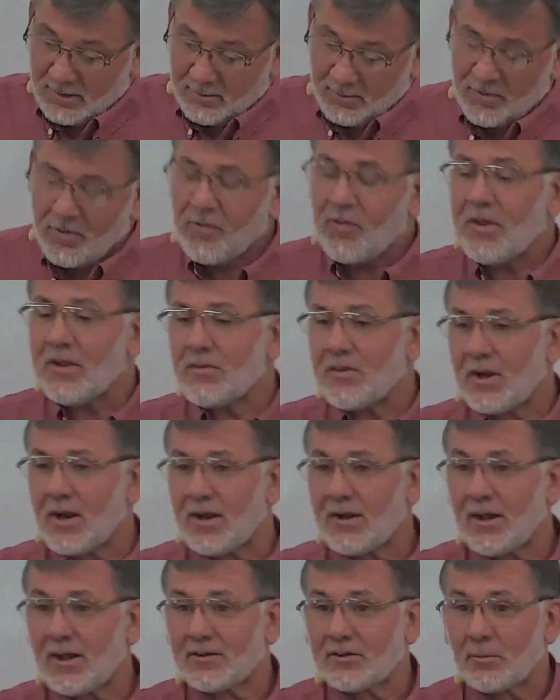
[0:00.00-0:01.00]
but the thing that
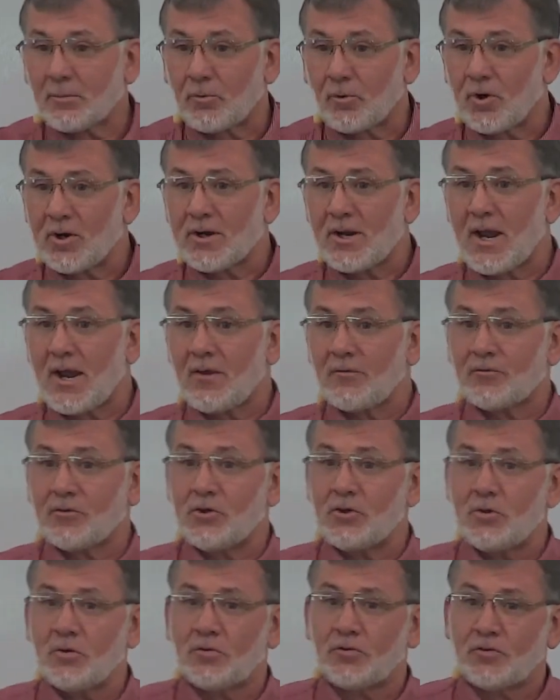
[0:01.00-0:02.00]
I'd like to bring out
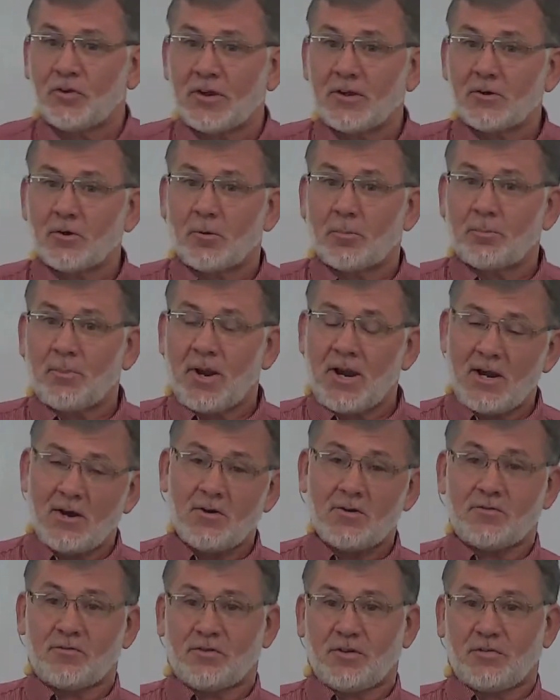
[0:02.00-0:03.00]
to you, single
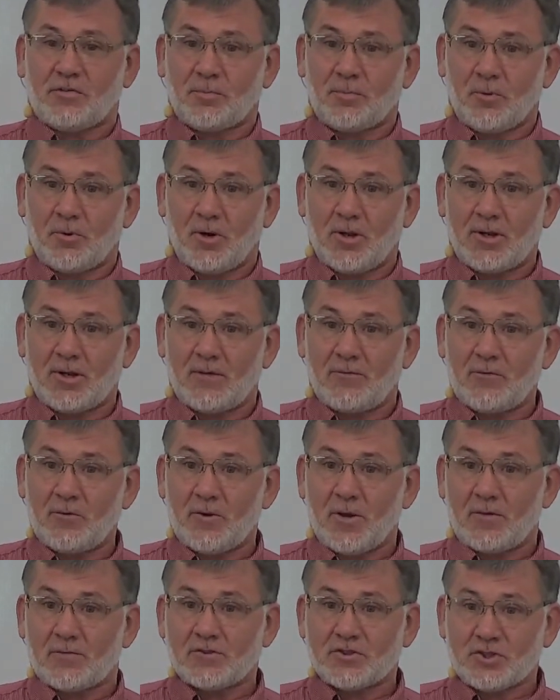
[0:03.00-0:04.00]
parents, this morning, if
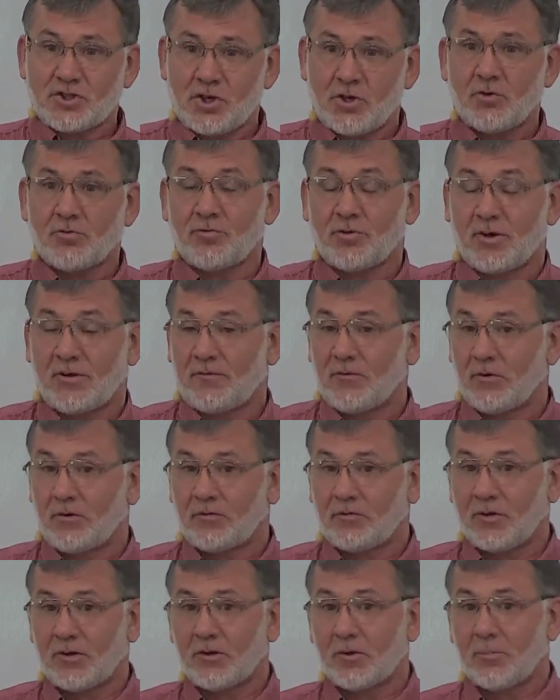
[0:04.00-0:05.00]
you have children, if you're a
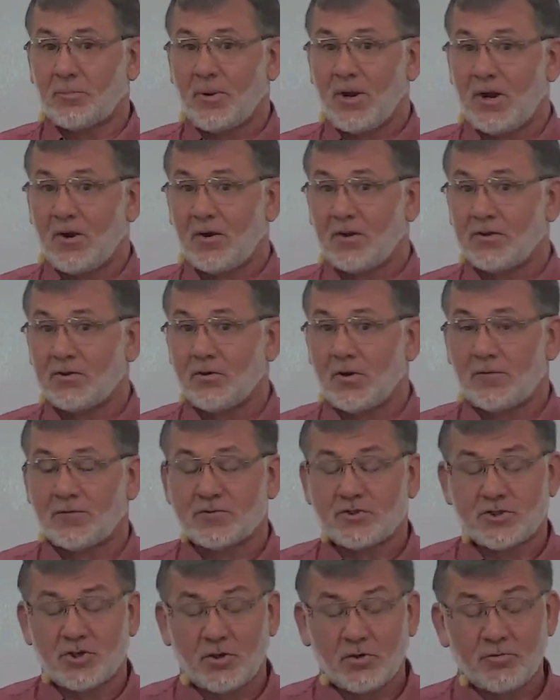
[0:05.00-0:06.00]
single parent and you
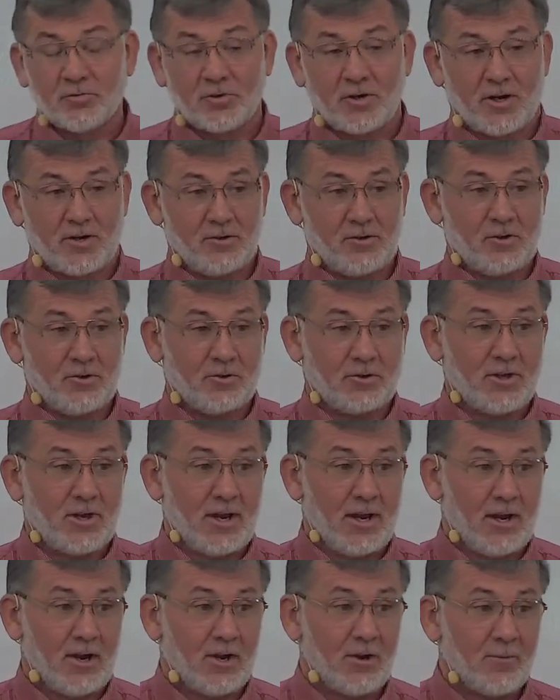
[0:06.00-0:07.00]
have children under your
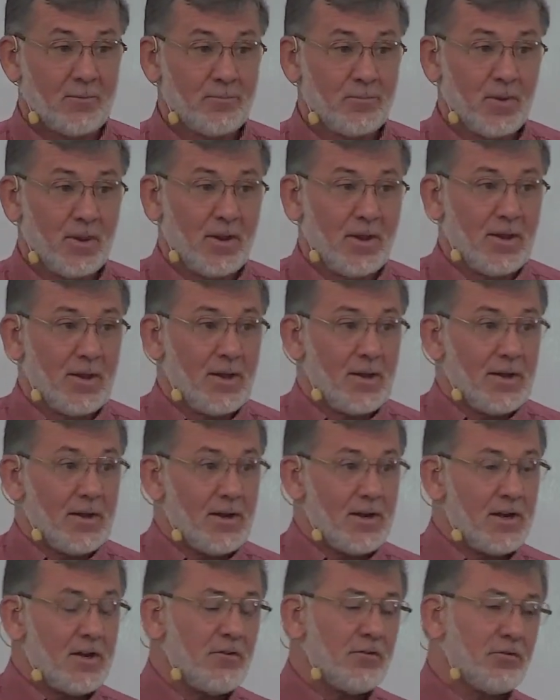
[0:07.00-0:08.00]
care,
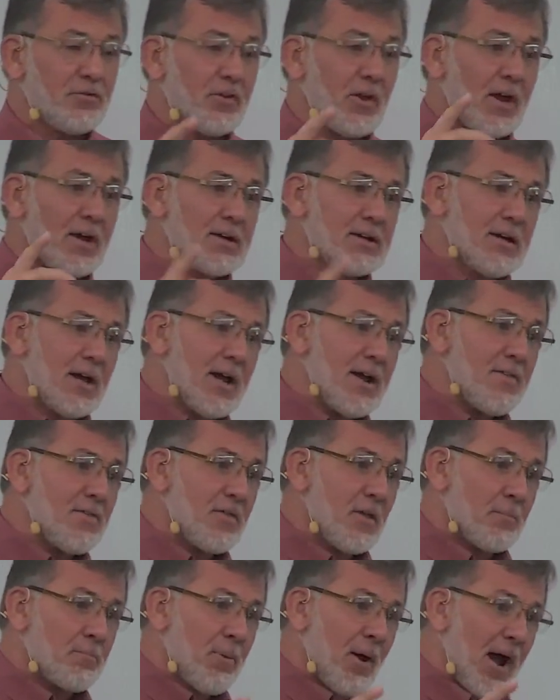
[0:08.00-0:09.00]
is
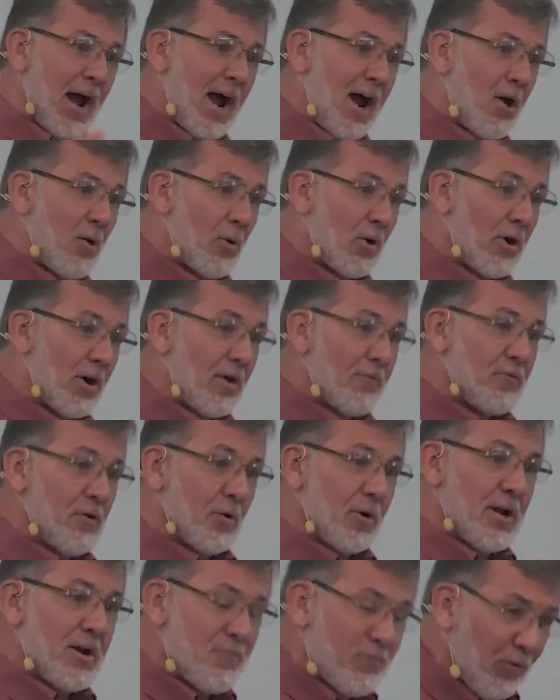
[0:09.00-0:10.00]
again the power of
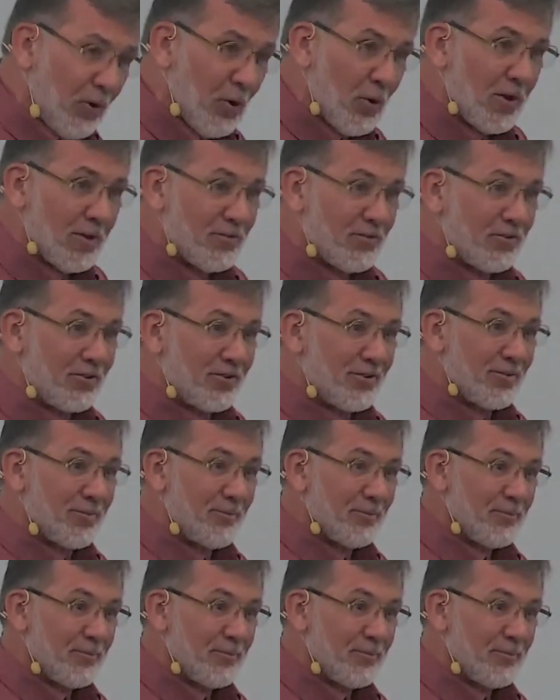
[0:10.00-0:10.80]
your influence.